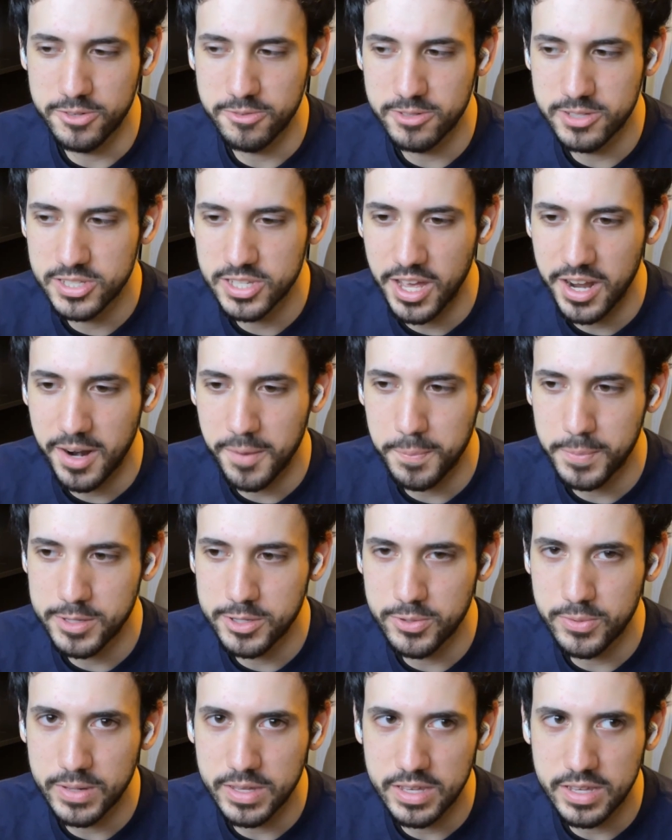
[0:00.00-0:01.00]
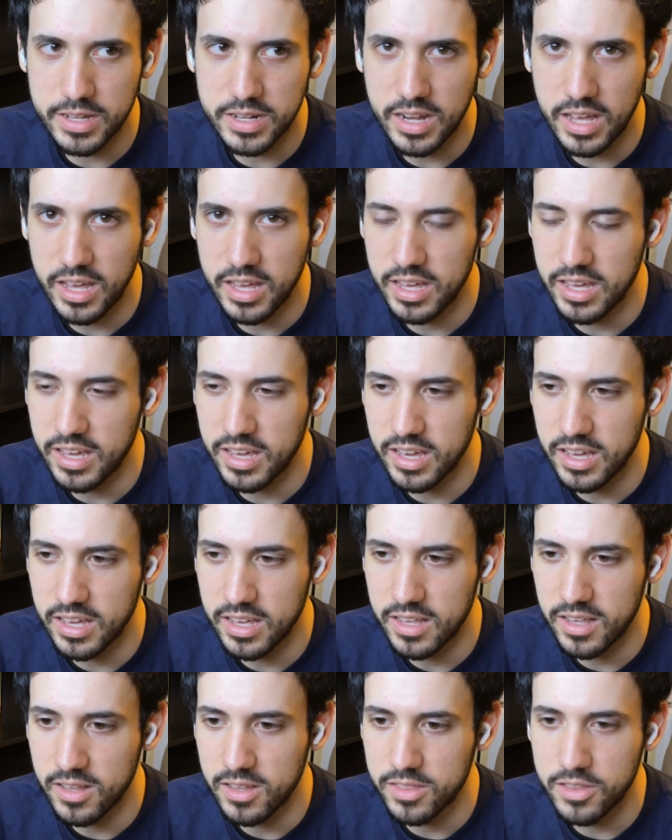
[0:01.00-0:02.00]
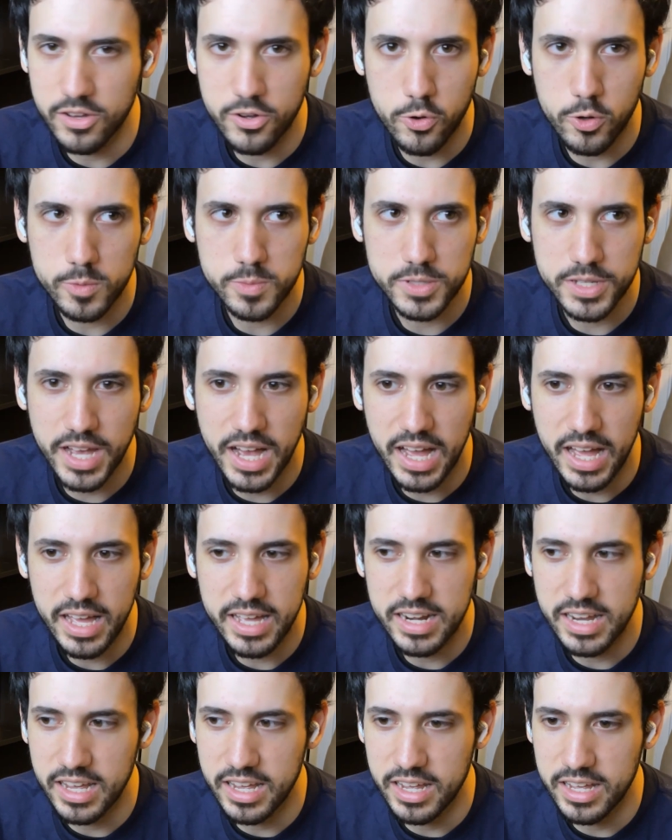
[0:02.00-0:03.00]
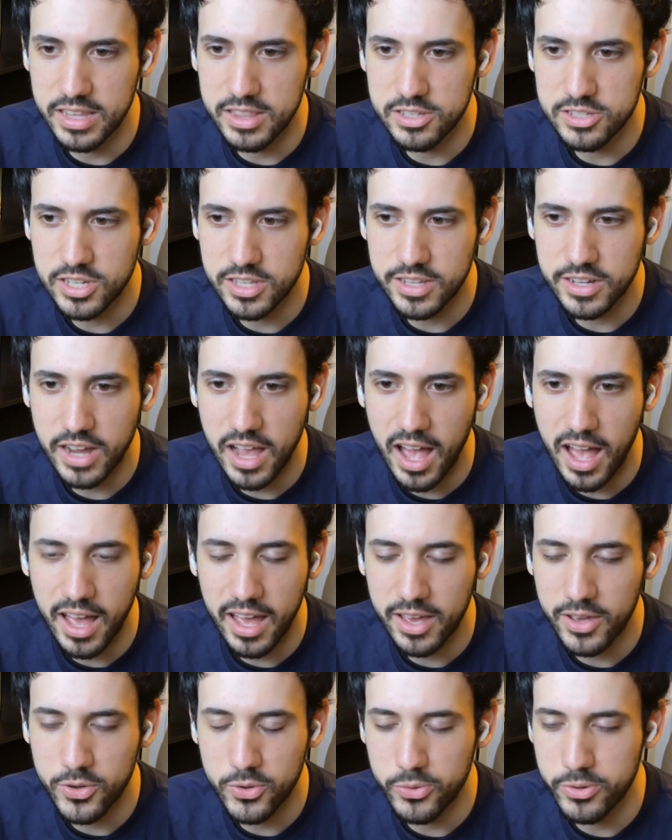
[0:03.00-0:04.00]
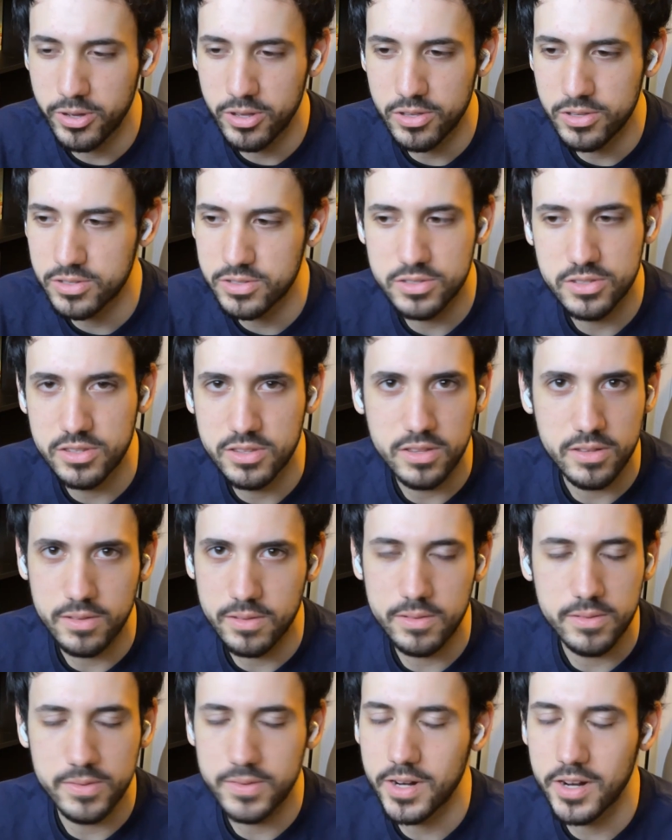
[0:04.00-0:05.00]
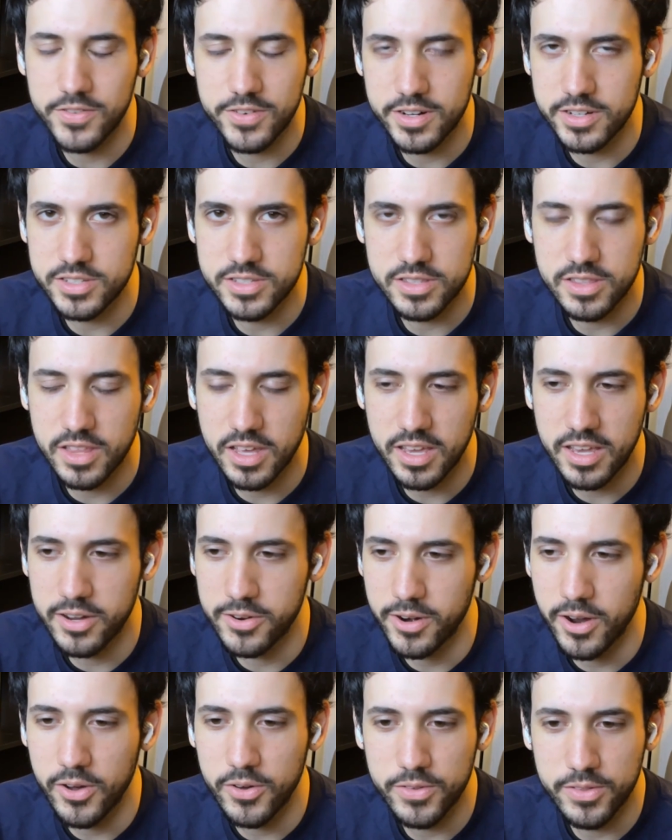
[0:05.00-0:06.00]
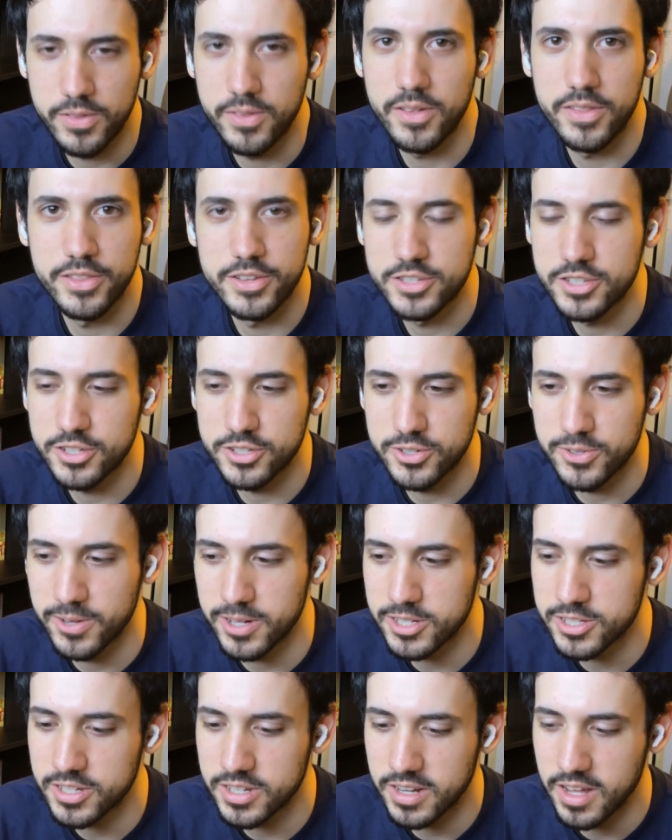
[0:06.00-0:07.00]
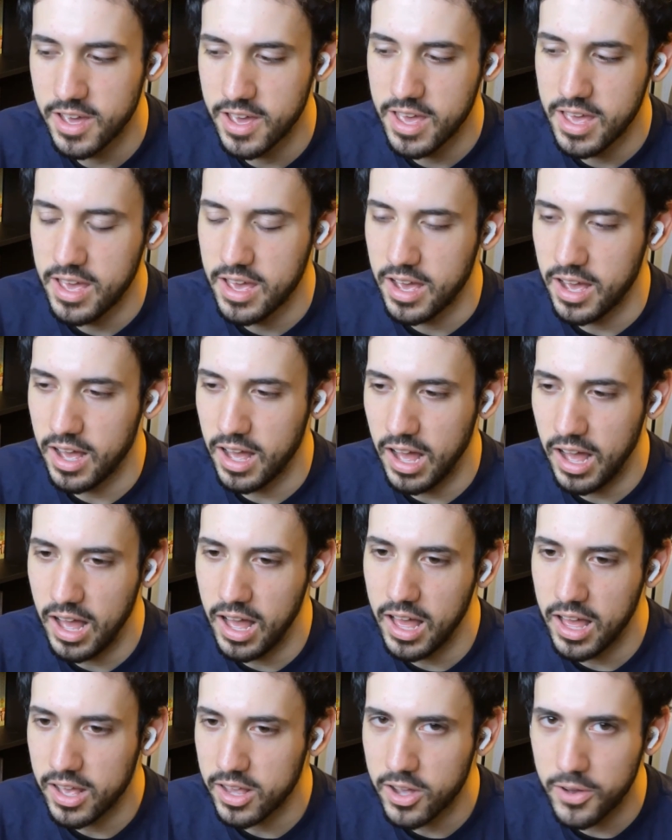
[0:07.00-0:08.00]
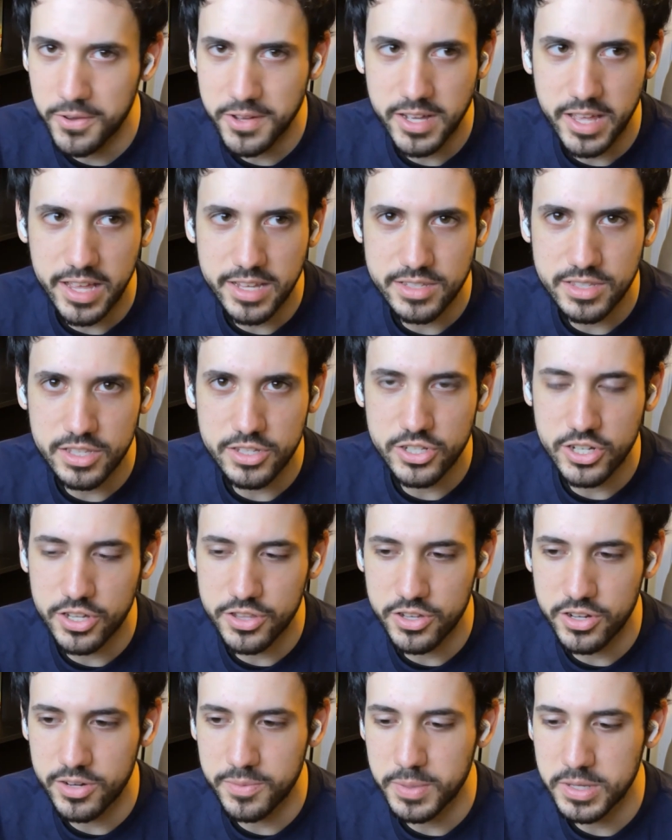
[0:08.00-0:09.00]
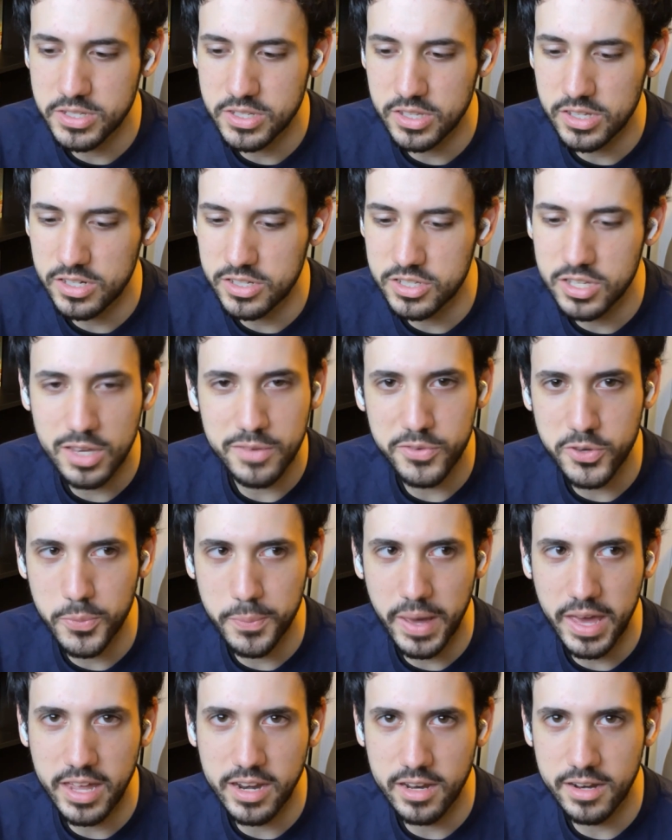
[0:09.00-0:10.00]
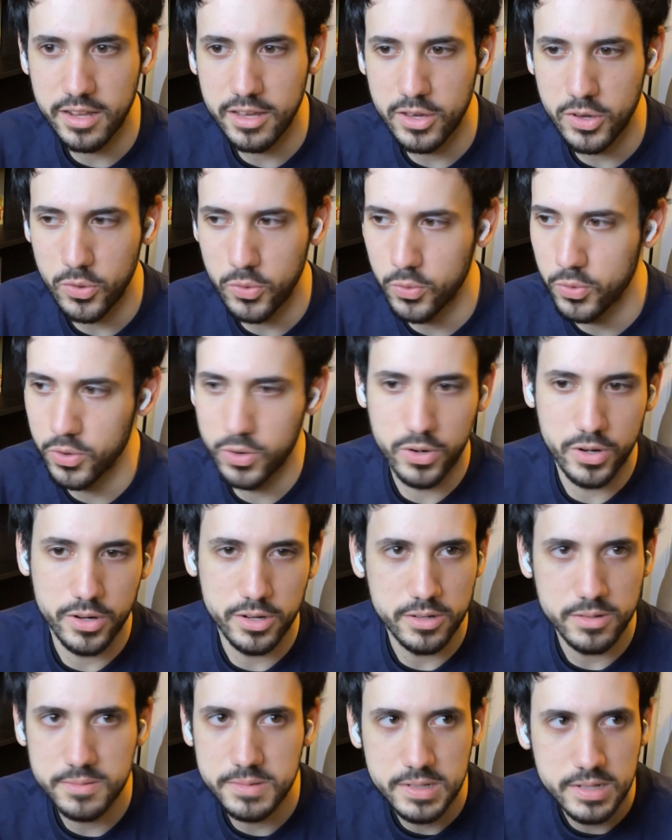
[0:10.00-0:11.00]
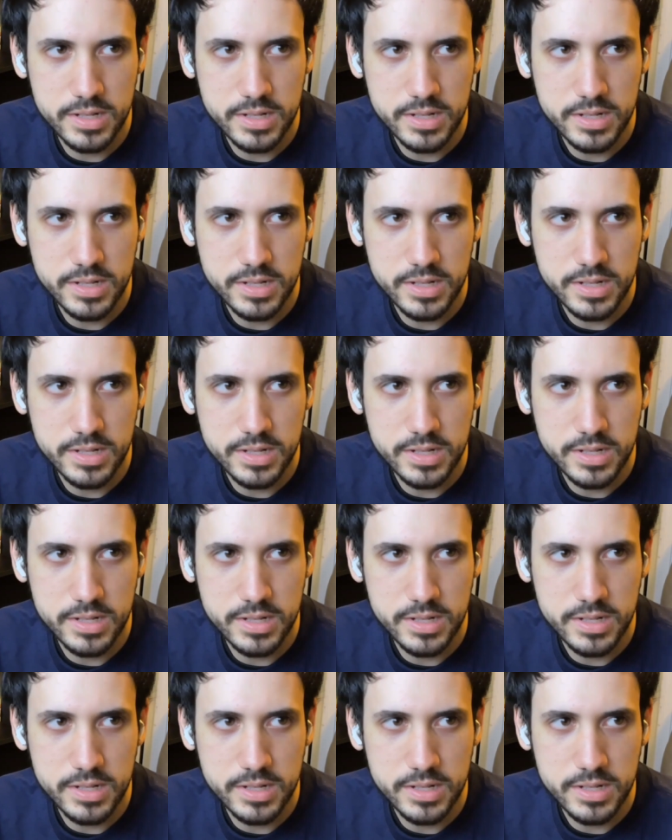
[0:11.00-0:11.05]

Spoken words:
was set up between the corpse god and this other guy who was the hero in the situation, going against each other basically to save humanity, or